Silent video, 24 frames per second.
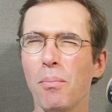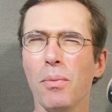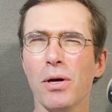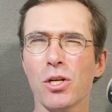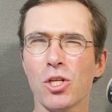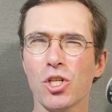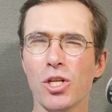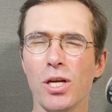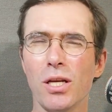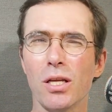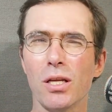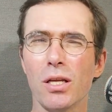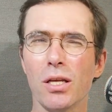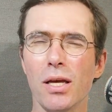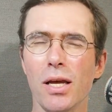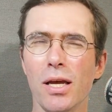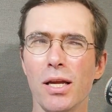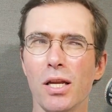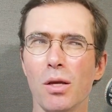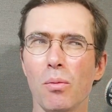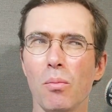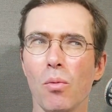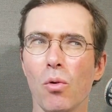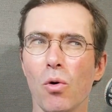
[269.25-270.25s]
much
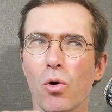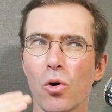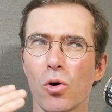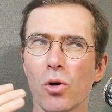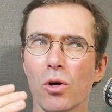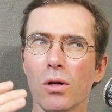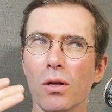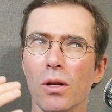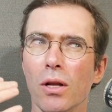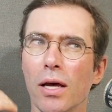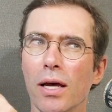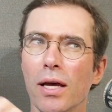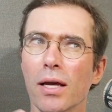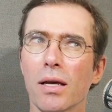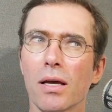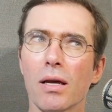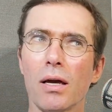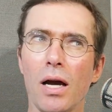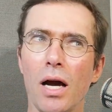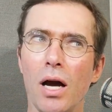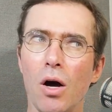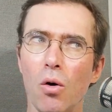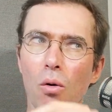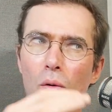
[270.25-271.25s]
anymore like
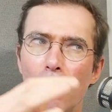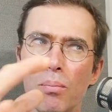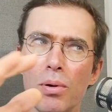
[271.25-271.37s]
how